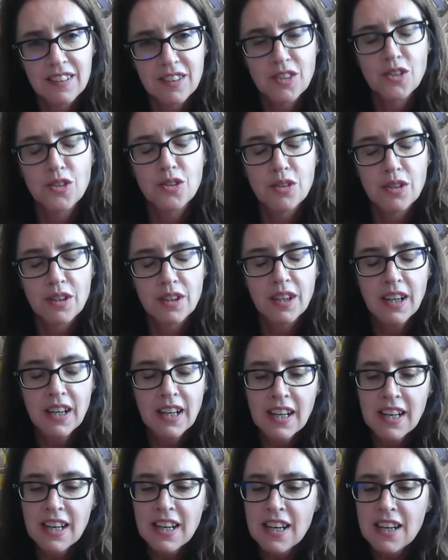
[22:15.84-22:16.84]
Sure.
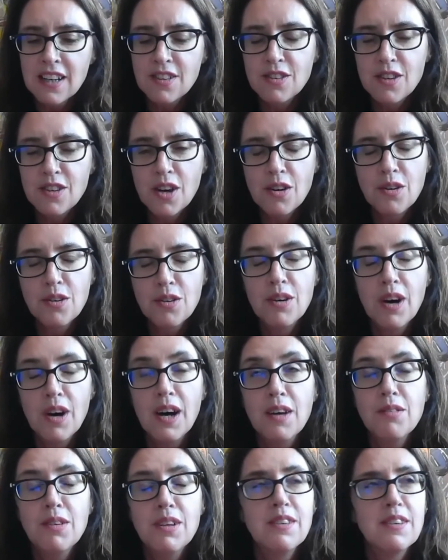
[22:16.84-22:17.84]
So
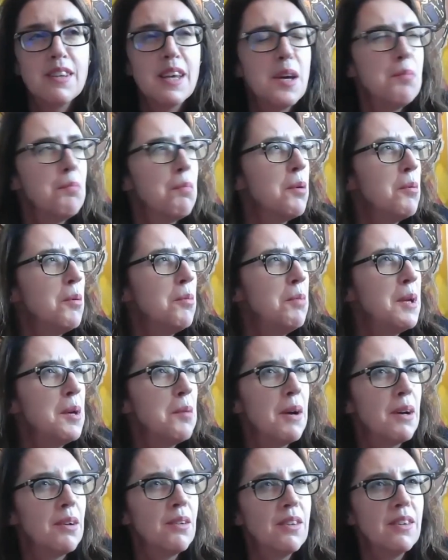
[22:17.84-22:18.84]
I would say probably
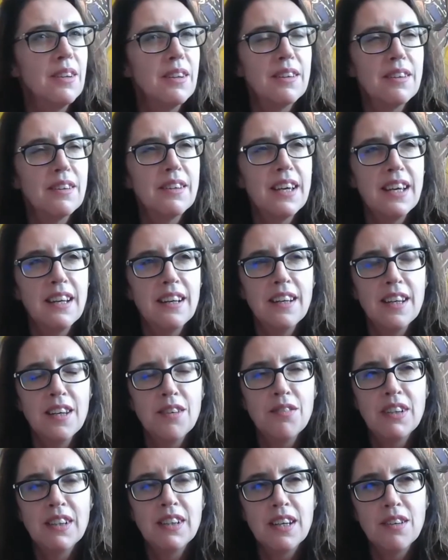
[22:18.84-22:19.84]
about 10,
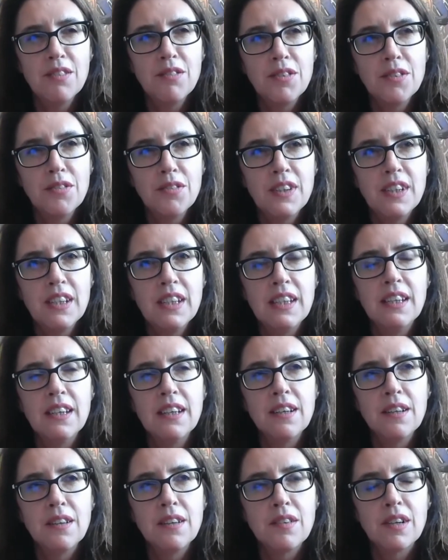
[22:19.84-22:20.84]
15
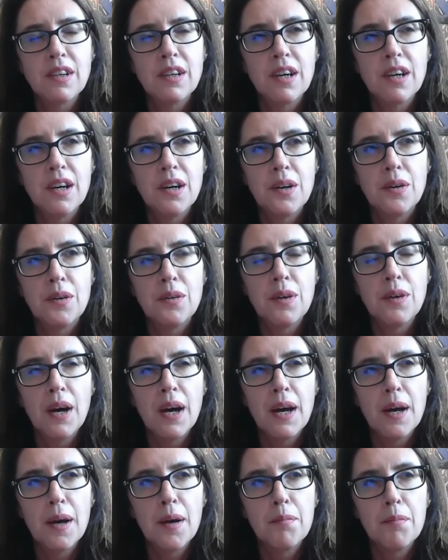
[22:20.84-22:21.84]
years ago,
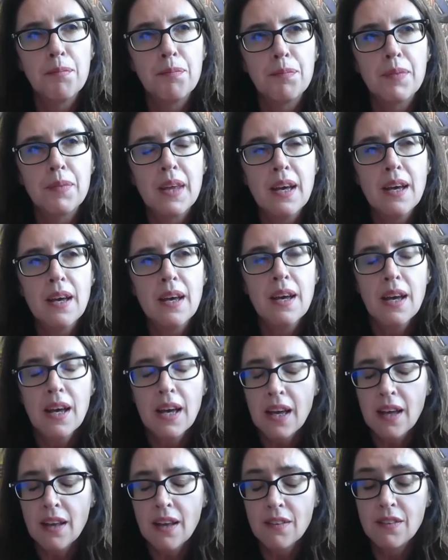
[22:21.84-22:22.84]

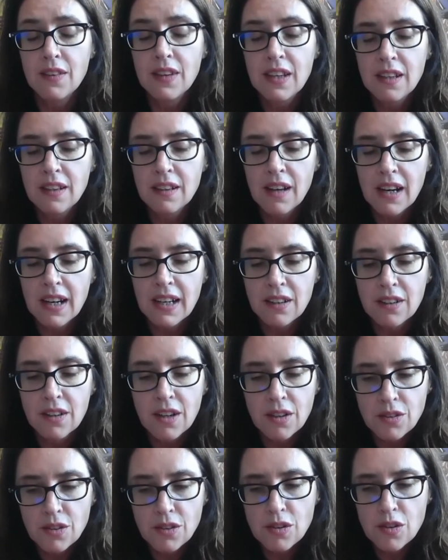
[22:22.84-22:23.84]
the
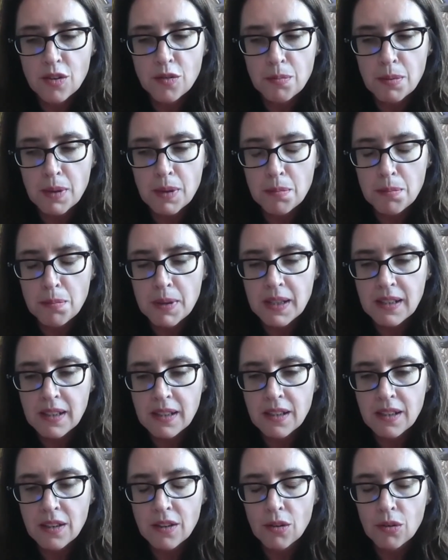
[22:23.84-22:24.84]
diagnosis of
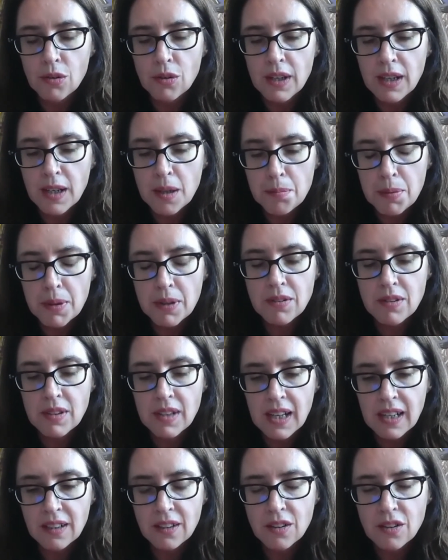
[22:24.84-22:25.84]
BPD or any
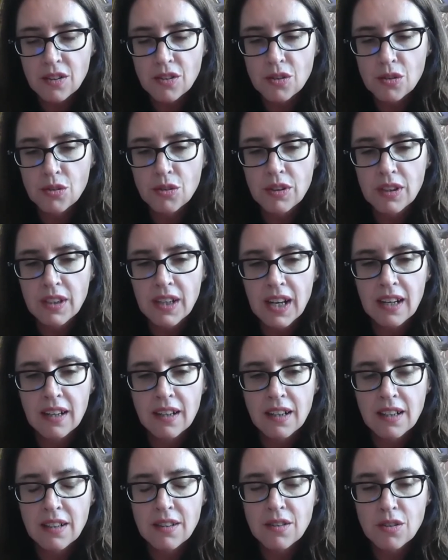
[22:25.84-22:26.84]
personality disorder in
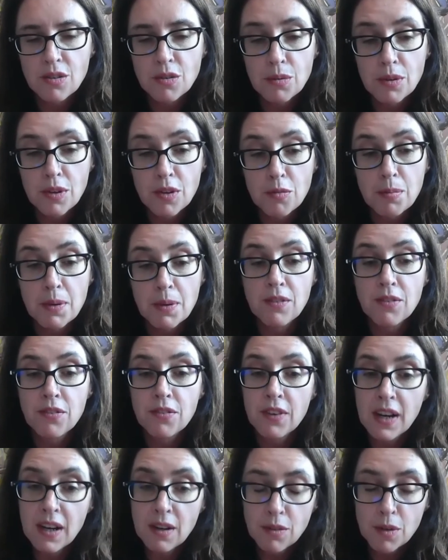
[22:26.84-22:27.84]
adolescence would have been
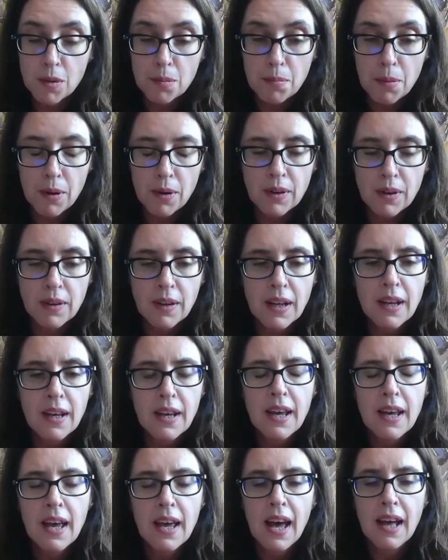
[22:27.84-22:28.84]
frowned upon.
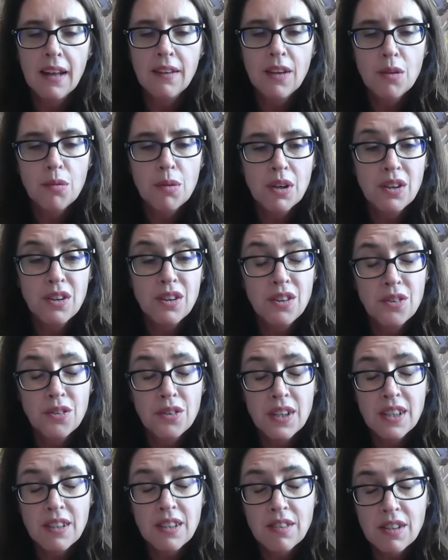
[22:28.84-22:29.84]
And there were good
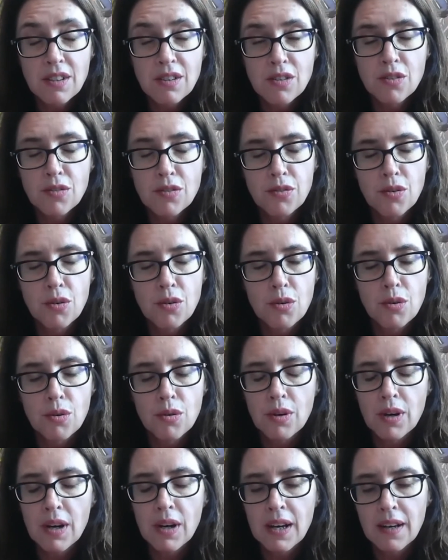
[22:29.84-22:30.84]
reasons
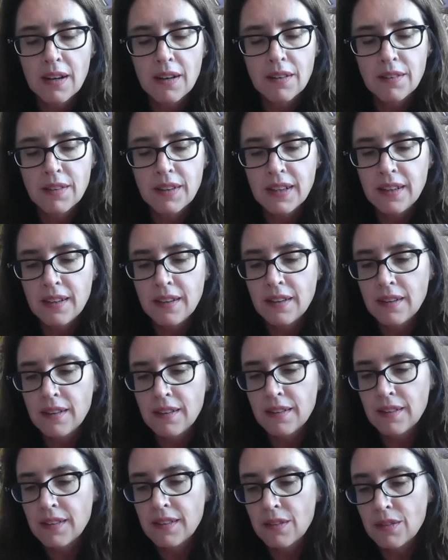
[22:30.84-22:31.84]
for
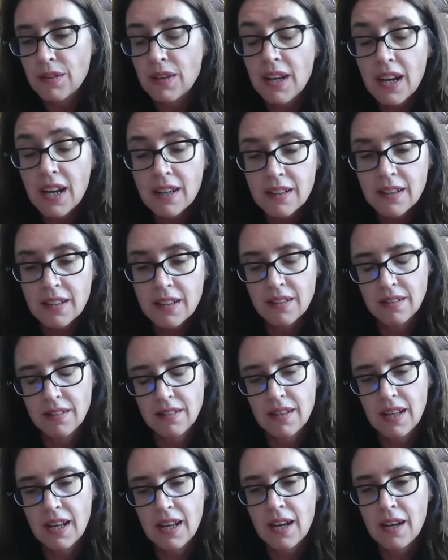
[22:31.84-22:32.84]
the
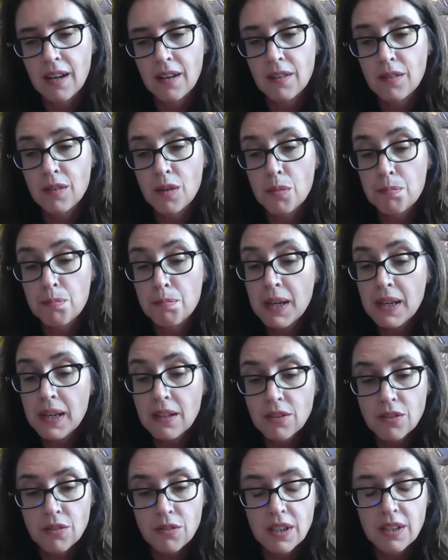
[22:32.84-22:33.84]
reluctance. The
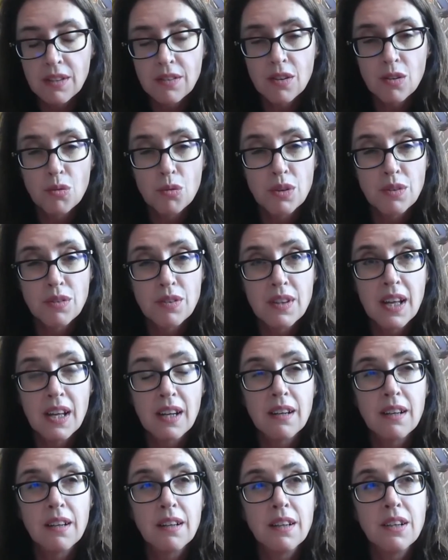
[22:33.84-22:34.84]
biggest reason was
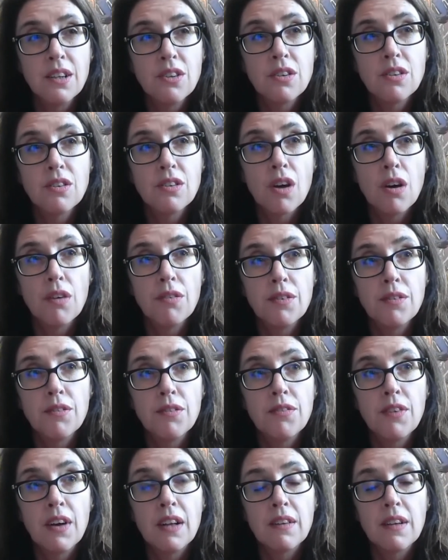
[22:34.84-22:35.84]
that clinicians often
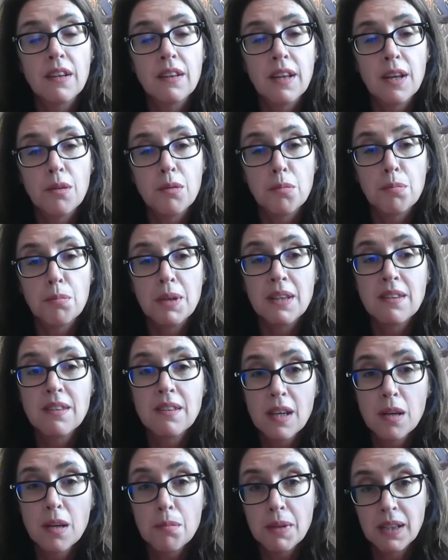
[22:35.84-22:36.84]
felt that they would be
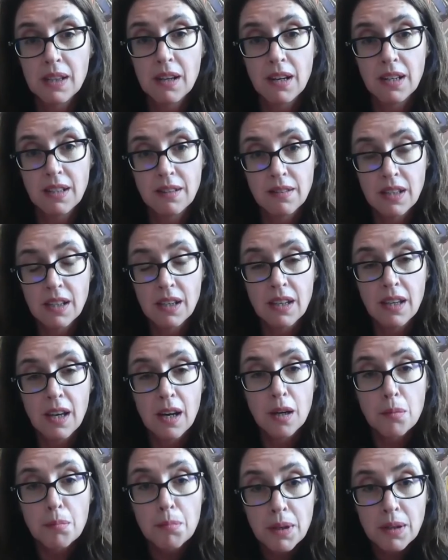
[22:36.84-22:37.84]
stigmatizing a
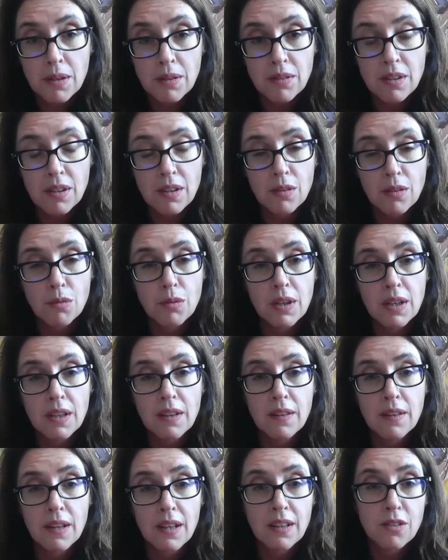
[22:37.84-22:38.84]
young person
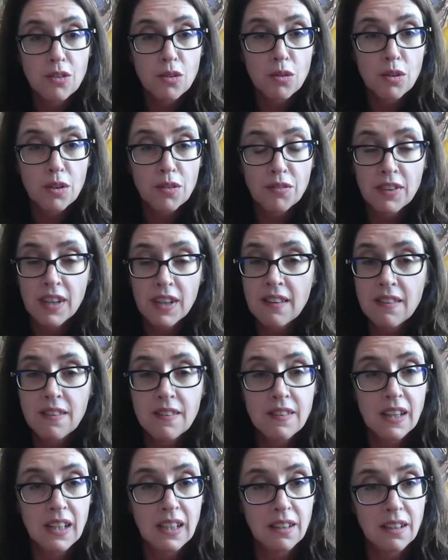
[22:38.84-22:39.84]
with a sort of death
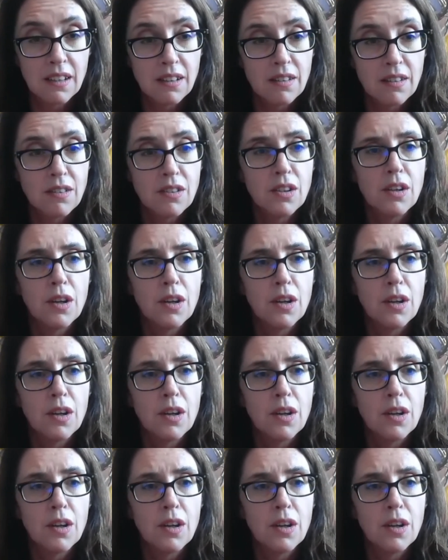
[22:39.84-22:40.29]
sentence,